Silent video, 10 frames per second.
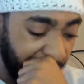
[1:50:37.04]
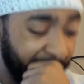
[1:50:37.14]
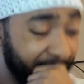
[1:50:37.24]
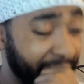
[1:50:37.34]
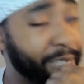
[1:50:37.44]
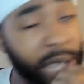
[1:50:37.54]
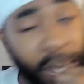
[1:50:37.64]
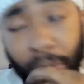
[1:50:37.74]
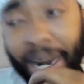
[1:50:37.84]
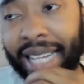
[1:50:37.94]
There's
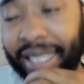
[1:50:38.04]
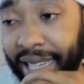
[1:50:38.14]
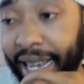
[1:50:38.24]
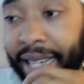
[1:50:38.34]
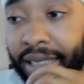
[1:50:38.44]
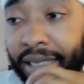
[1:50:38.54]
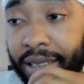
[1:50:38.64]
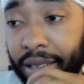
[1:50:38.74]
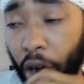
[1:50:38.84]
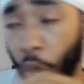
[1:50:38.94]
people that say,
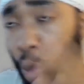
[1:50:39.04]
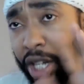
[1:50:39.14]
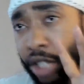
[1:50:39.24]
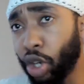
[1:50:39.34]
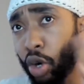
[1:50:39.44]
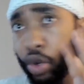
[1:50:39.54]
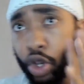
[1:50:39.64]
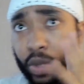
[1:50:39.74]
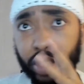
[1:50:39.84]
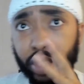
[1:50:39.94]
oh, there's no
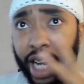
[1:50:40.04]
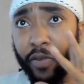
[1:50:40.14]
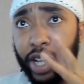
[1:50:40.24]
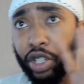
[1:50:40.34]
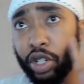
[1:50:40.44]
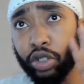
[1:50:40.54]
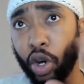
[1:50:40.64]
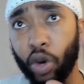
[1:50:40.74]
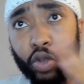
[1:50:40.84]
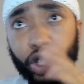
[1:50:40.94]
human sacrifice
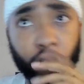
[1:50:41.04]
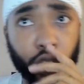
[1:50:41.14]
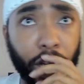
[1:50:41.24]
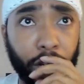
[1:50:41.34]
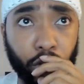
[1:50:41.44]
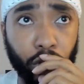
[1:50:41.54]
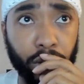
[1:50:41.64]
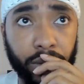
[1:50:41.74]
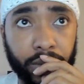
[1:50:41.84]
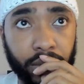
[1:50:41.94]
condoned in the text.
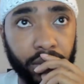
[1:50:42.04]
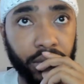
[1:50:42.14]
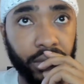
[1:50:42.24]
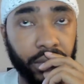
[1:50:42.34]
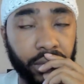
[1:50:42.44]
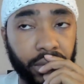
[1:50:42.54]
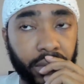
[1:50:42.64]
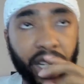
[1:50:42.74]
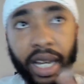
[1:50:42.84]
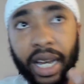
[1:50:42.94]
And
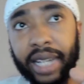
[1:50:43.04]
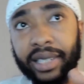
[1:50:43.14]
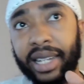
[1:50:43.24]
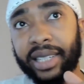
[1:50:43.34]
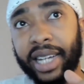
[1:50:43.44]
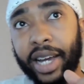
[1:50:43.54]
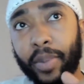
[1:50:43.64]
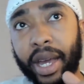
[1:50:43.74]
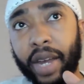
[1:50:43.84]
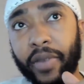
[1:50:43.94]
it says here, a
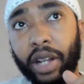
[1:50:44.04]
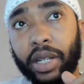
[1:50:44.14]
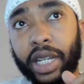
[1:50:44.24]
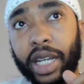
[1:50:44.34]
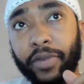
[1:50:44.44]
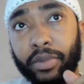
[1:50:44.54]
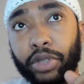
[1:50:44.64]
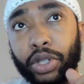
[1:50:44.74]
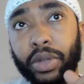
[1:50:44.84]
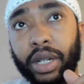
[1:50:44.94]
man of Elohim from
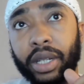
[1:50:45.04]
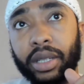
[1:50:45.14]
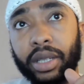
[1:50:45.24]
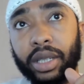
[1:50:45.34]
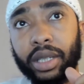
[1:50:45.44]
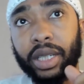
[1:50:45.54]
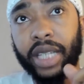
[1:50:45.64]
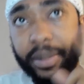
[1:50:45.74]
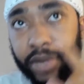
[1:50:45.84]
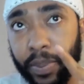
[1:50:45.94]
Judah
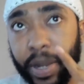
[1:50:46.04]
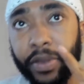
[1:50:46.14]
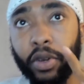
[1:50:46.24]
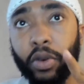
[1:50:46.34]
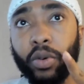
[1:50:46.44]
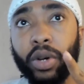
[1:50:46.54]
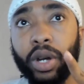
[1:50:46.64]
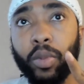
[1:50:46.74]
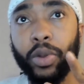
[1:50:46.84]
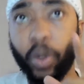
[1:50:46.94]
came to Bethel
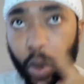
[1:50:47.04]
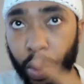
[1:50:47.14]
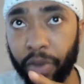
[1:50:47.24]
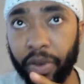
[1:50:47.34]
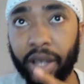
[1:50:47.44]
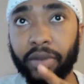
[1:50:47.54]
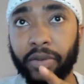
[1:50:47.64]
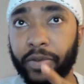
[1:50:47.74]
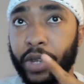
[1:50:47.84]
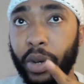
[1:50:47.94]
with the word of
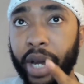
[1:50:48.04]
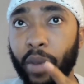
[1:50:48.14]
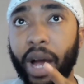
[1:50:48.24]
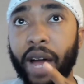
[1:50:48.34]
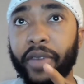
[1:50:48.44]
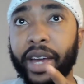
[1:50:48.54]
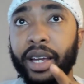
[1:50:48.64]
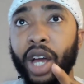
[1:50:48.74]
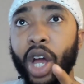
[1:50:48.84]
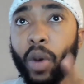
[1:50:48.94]
Yod-Heh-Wav-Heh,
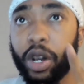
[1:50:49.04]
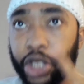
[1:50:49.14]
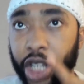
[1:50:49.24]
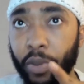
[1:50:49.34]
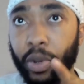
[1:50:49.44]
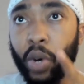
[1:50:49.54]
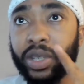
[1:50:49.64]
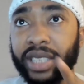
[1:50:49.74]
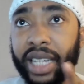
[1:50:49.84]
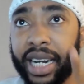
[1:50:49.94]
while Jeroboam
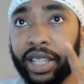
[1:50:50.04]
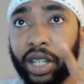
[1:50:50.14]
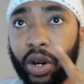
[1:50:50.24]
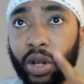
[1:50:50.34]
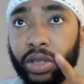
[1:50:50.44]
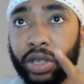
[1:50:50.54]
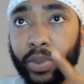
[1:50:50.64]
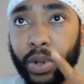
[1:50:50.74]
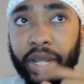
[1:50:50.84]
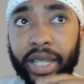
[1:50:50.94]
was standing at the altar to
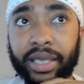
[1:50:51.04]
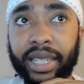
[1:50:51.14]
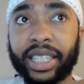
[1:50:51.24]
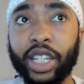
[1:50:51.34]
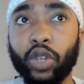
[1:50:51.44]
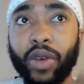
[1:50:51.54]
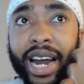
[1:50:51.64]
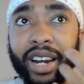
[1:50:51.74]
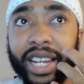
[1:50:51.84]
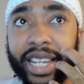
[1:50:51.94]
burn incense. He cried
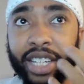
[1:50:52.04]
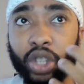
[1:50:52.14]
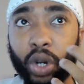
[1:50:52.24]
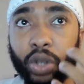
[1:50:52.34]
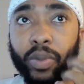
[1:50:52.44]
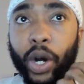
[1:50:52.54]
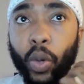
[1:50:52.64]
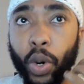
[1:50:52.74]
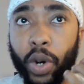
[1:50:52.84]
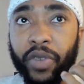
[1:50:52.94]
out against the altar by the
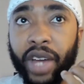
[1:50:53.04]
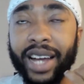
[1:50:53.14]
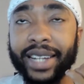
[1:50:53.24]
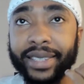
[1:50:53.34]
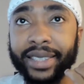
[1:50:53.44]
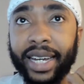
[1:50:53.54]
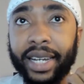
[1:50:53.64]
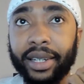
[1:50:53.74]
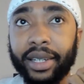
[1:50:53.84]
word of Yah and said,